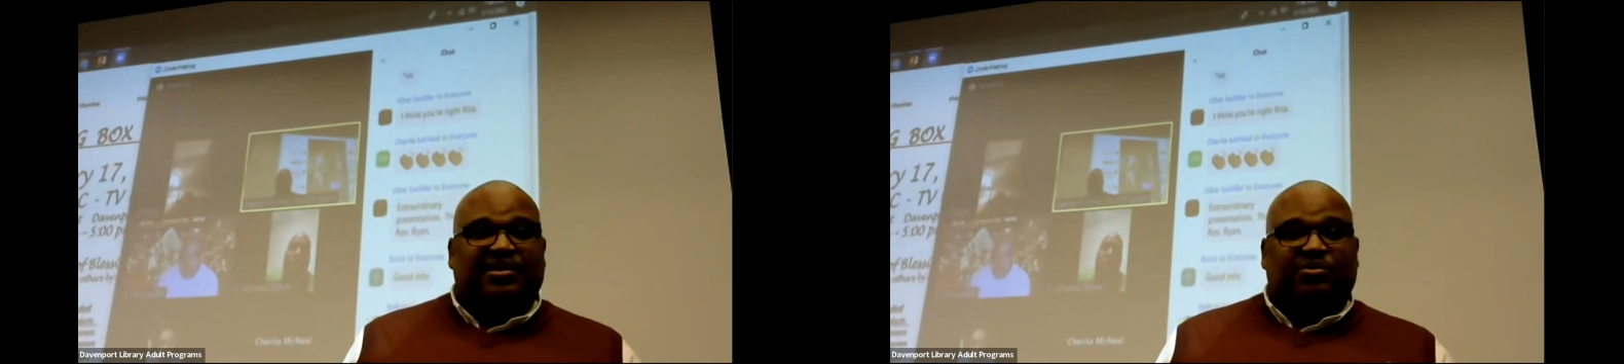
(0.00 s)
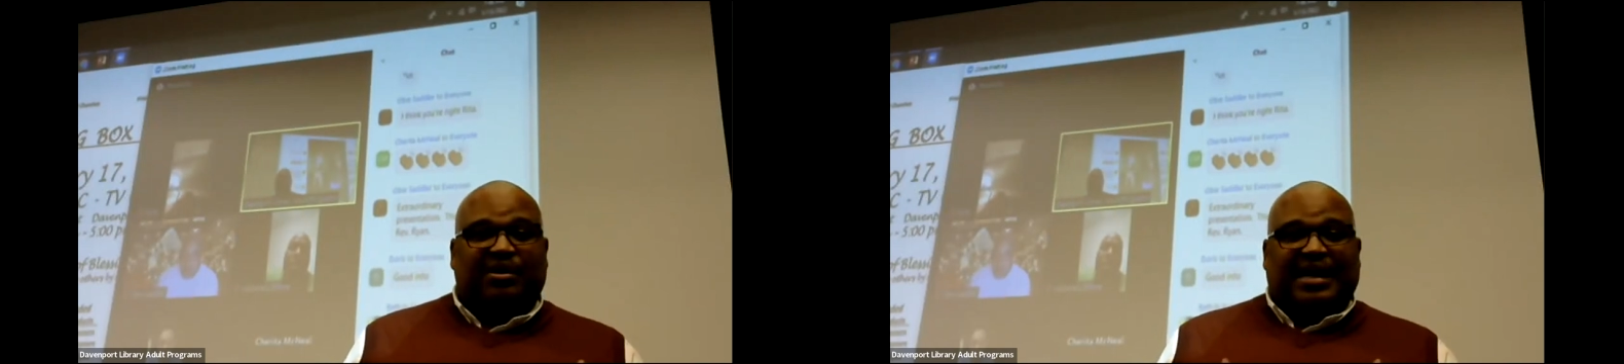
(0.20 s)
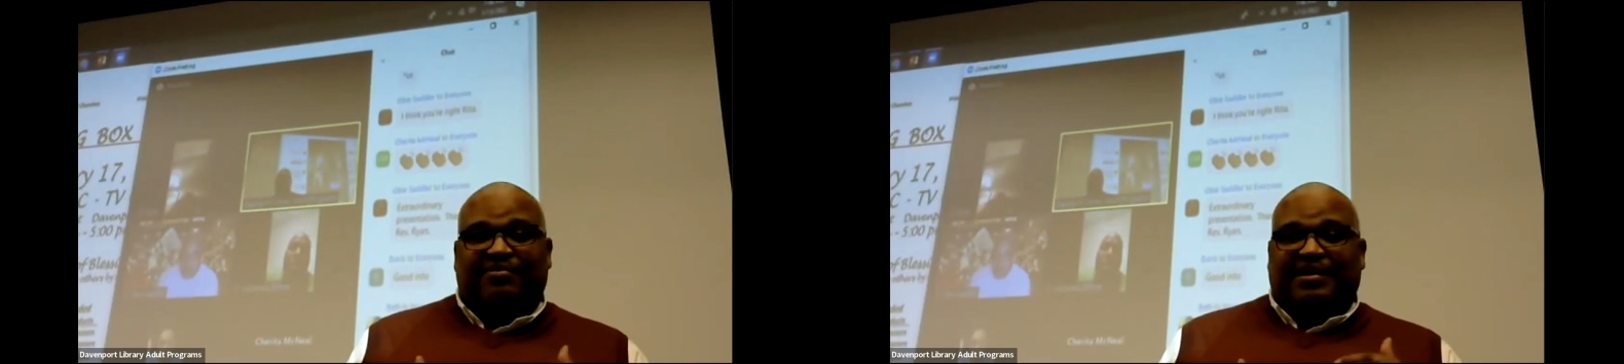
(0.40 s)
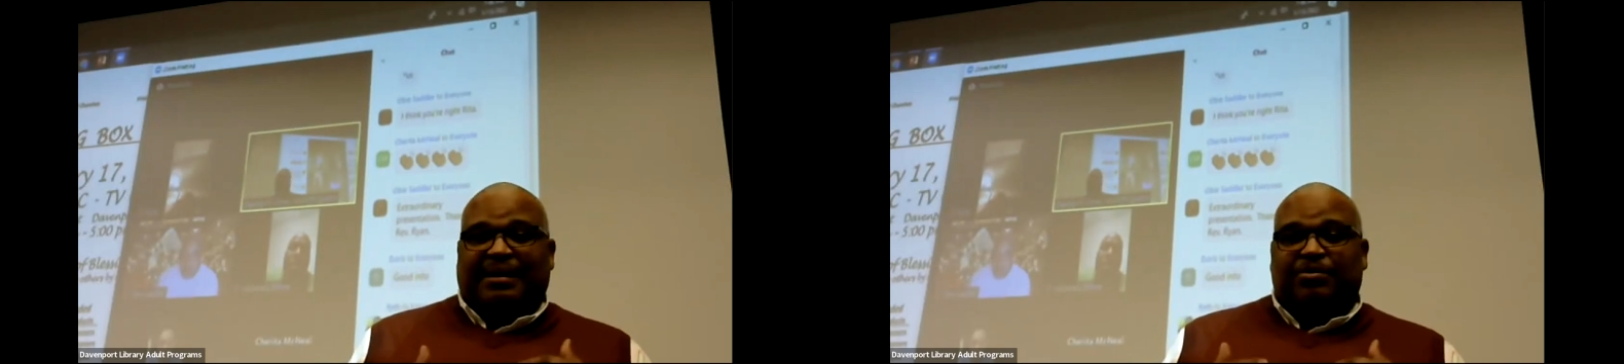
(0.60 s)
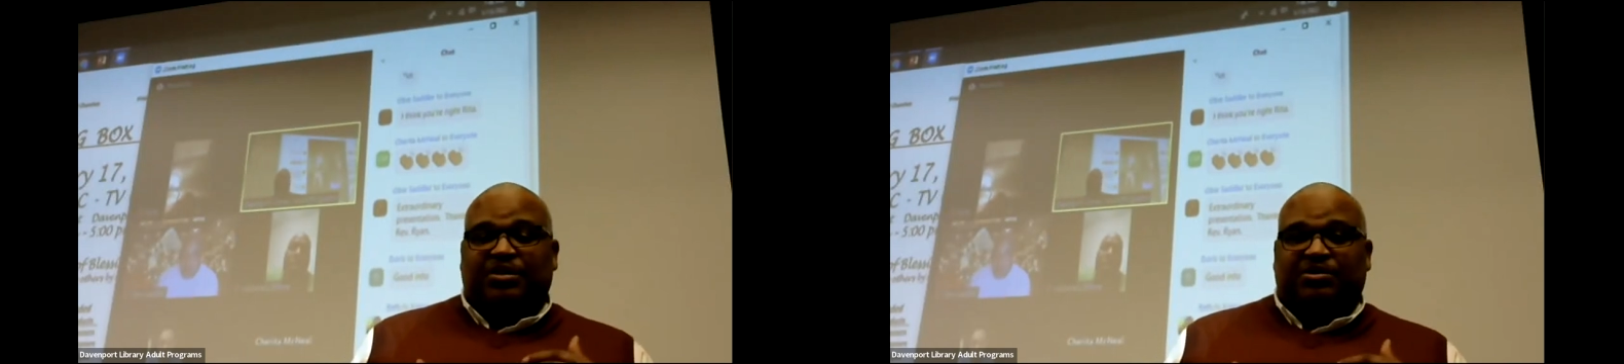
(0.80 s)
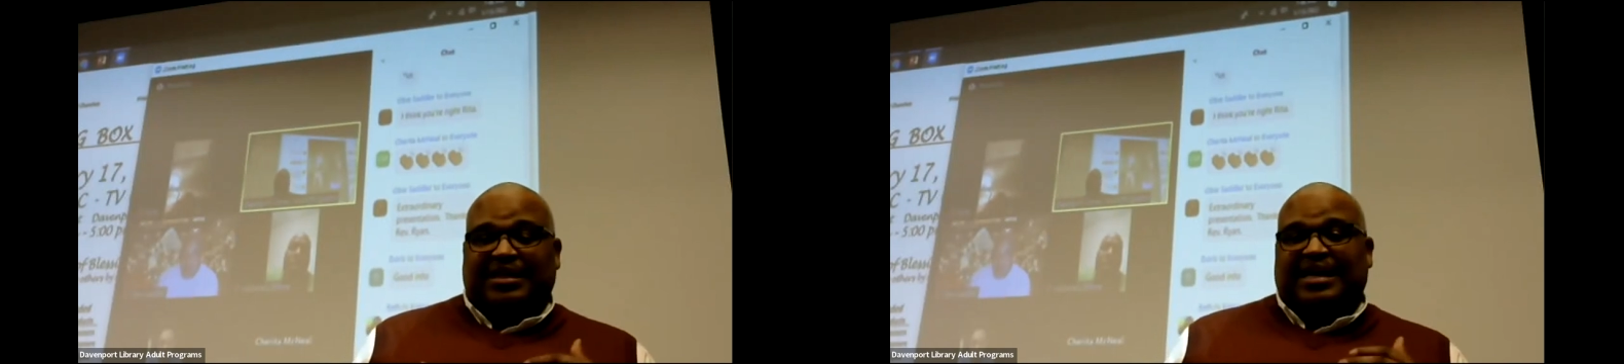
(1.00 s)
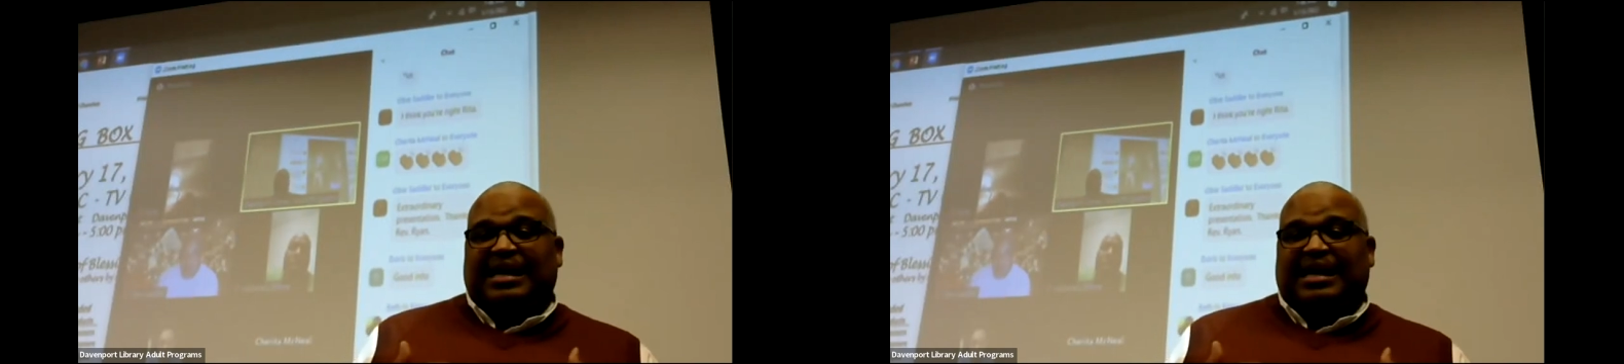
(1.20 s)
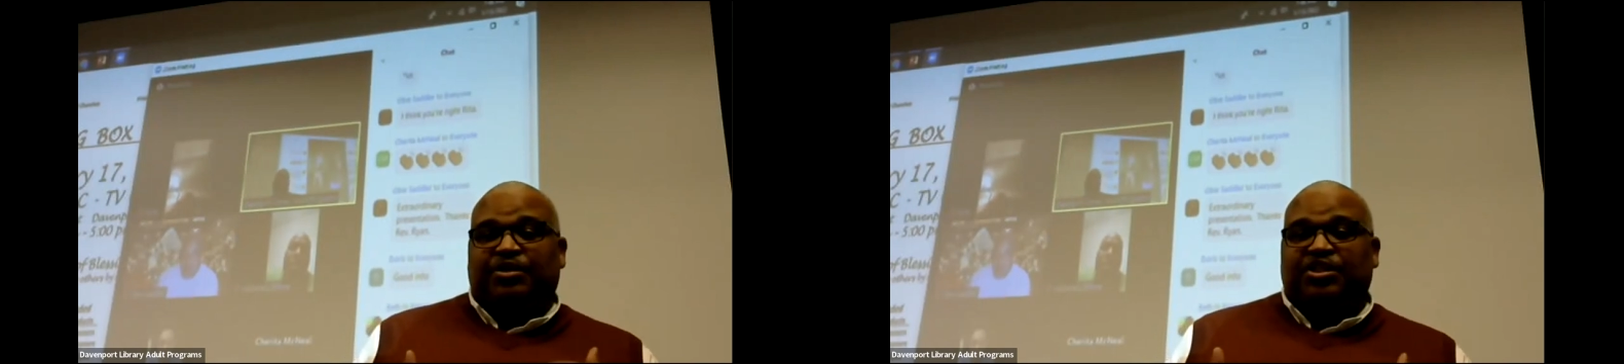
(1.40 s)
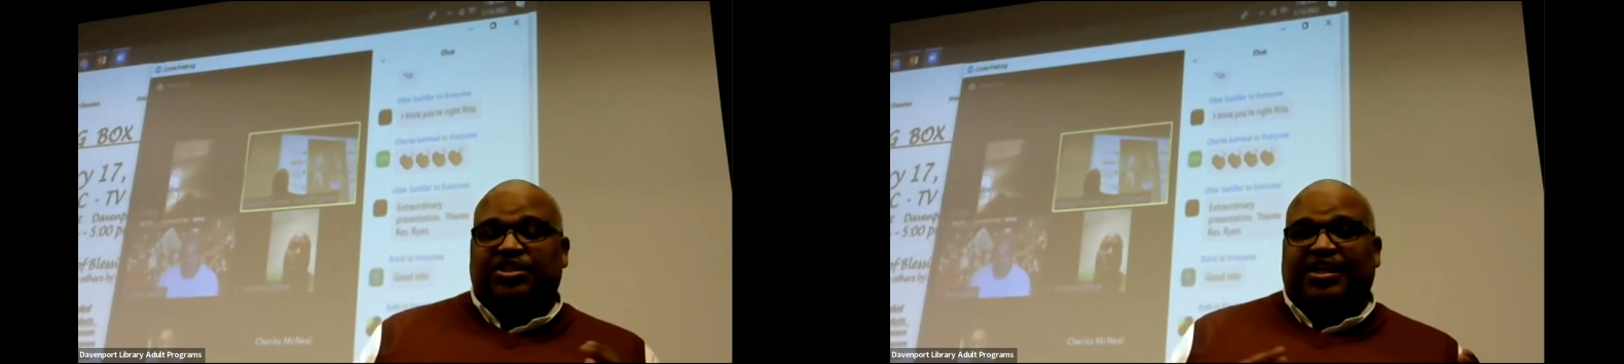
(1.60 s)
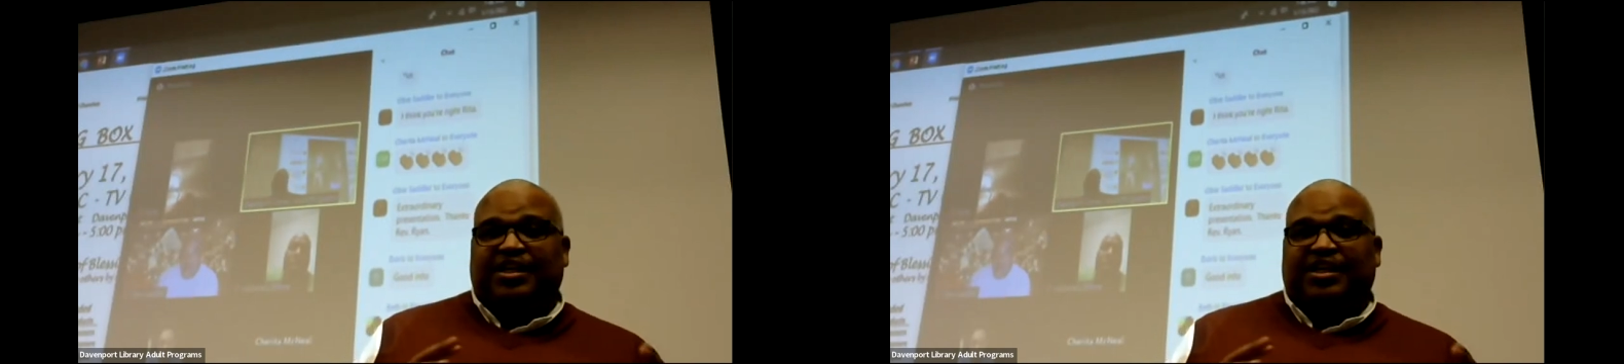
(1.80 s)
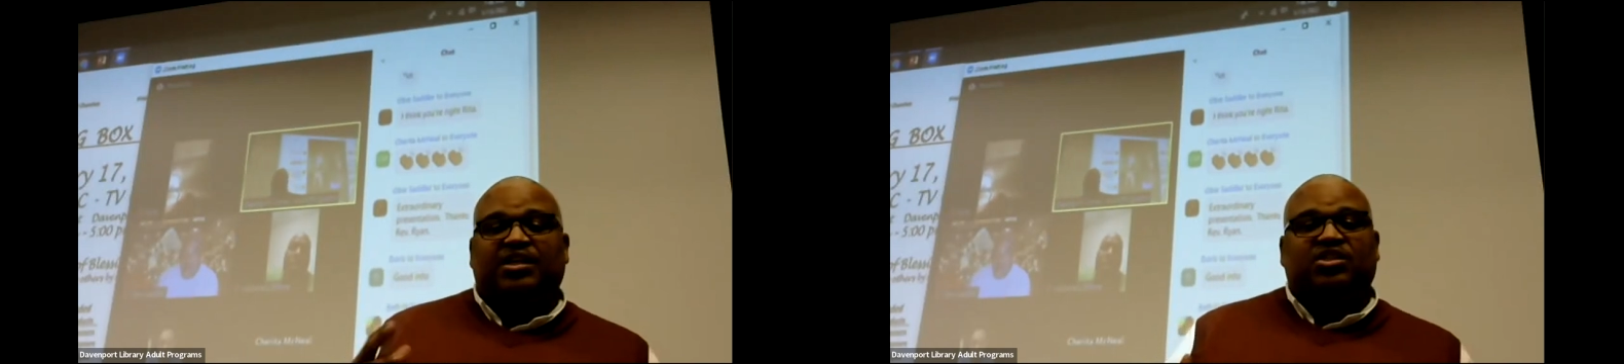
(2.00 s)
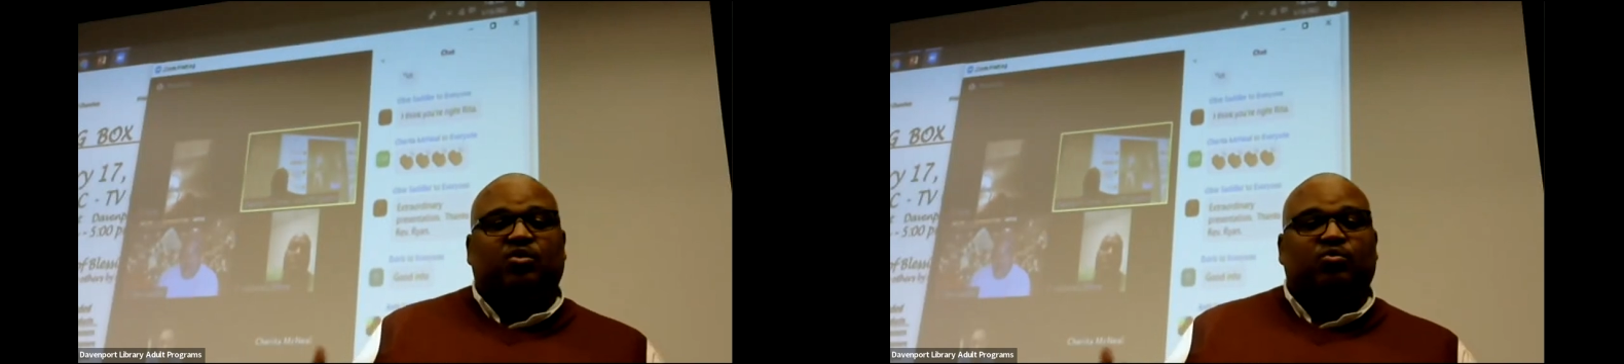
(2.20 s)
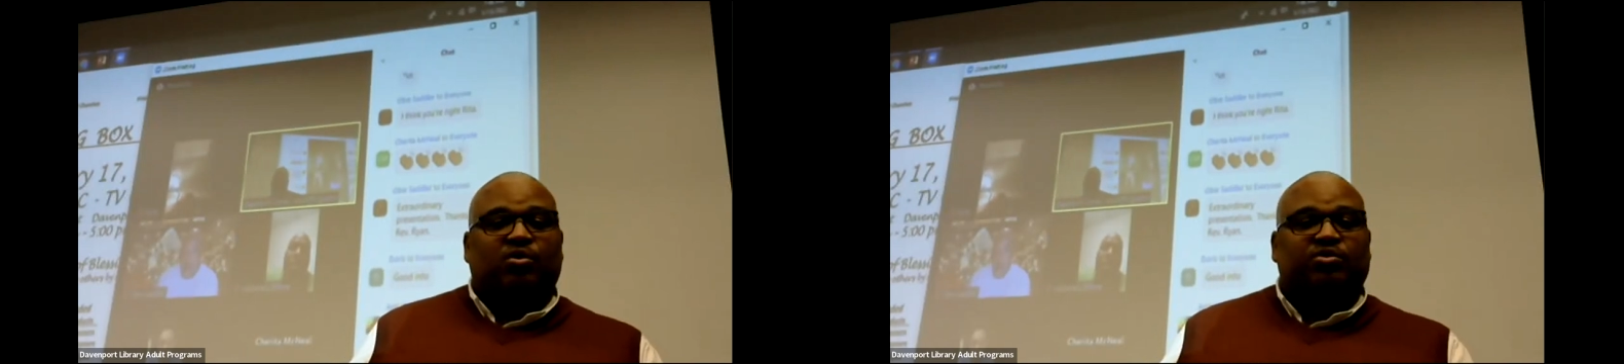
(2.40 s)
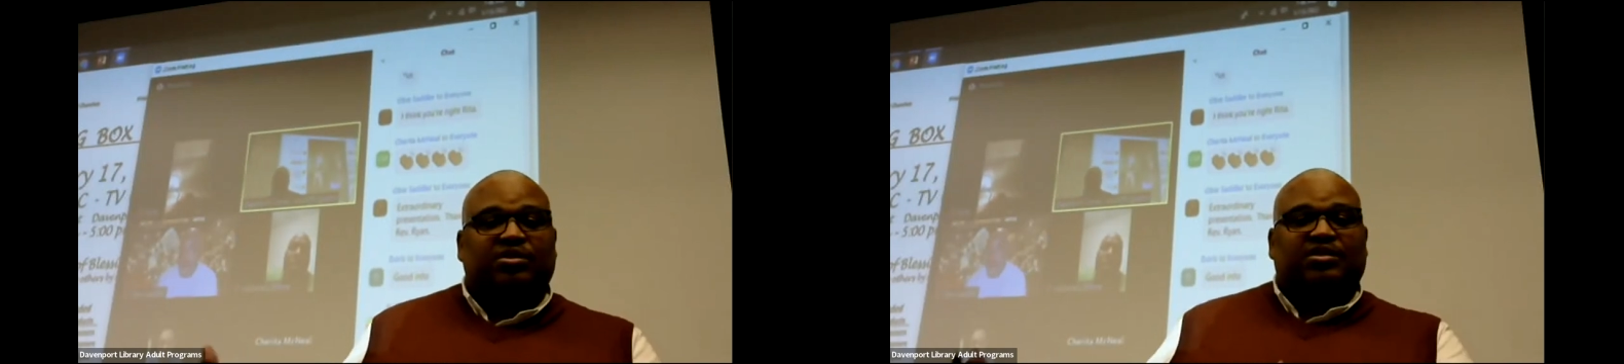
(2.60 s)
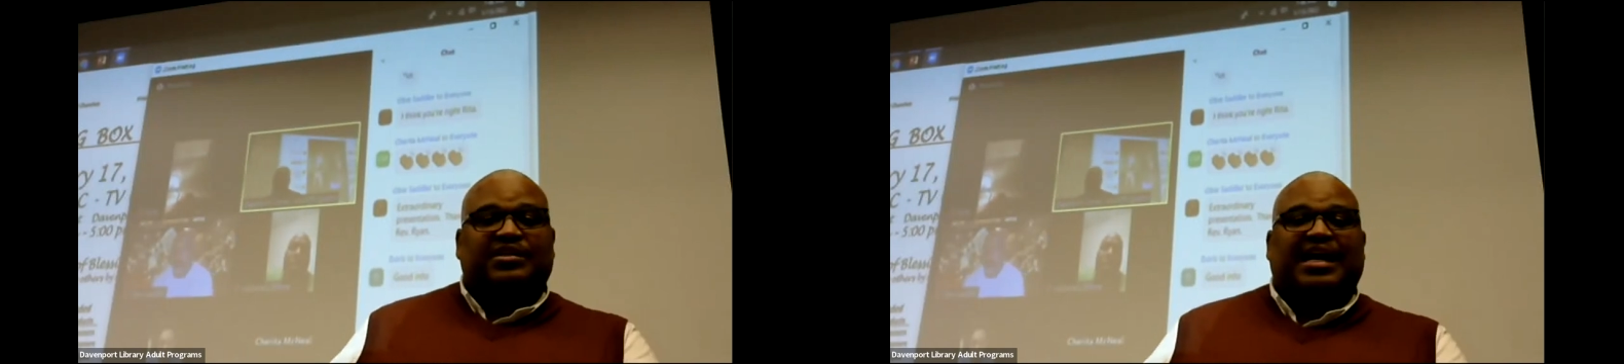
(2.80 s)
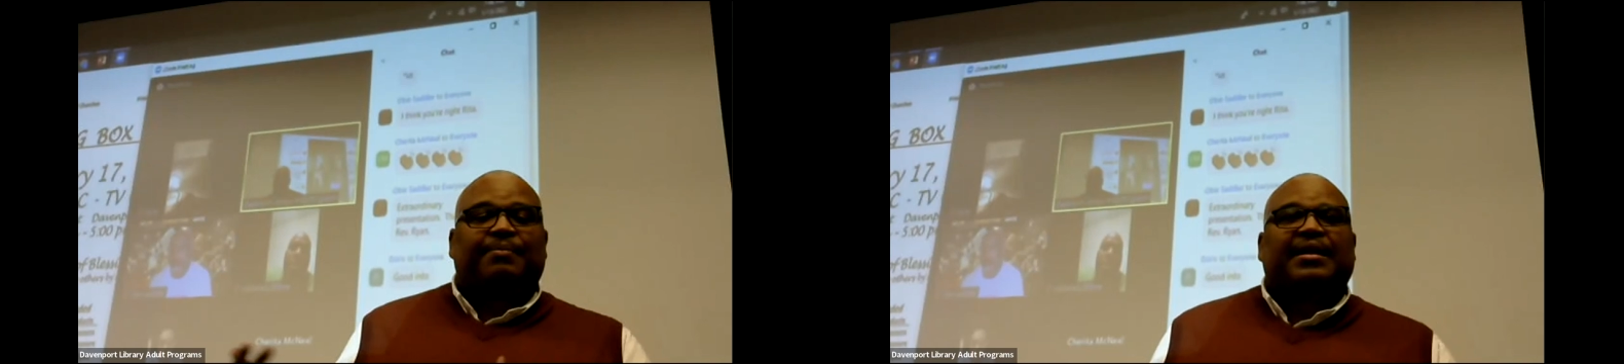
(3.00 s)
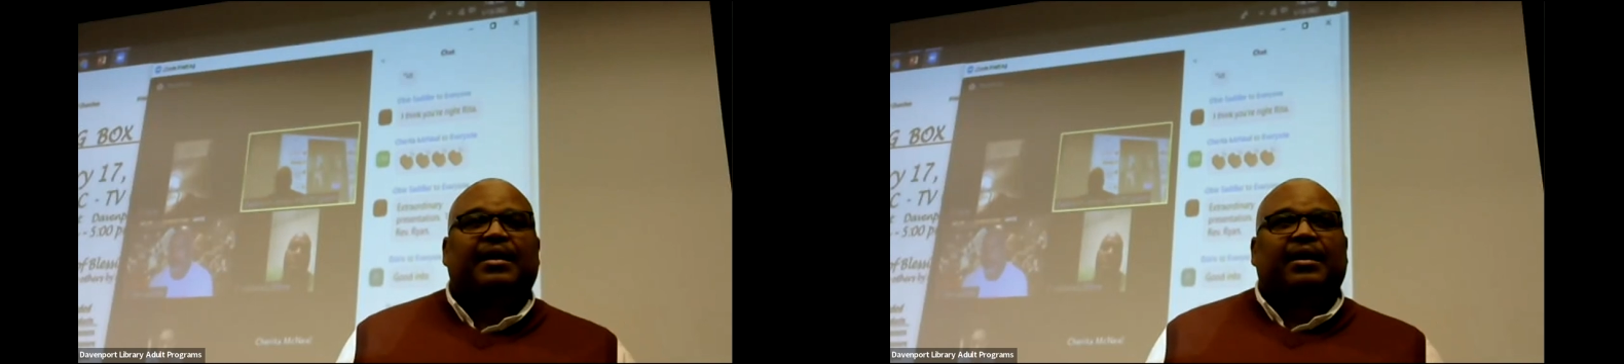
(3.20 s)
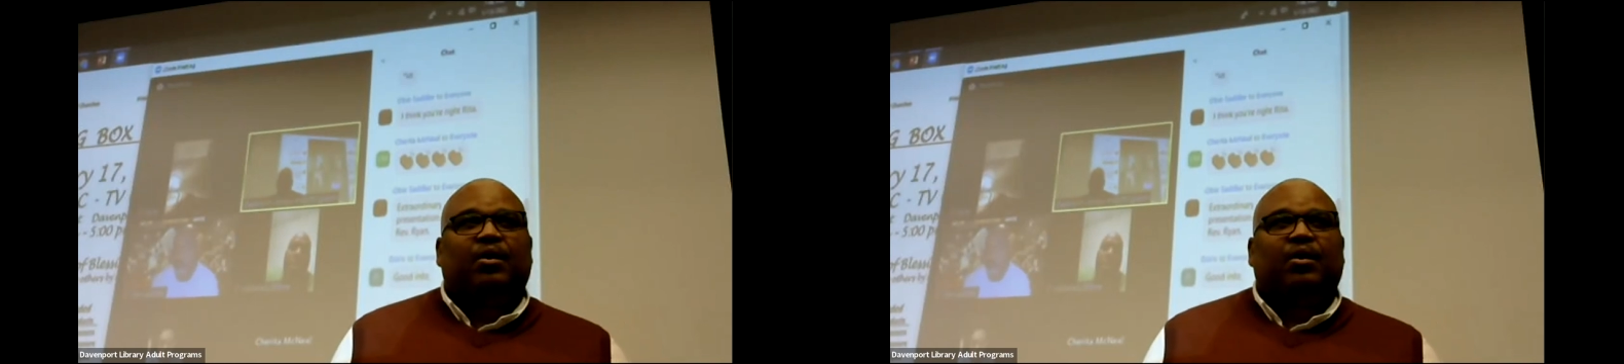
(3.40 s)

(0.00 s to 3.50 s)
There was a lot of competition, yet King still rose to the top.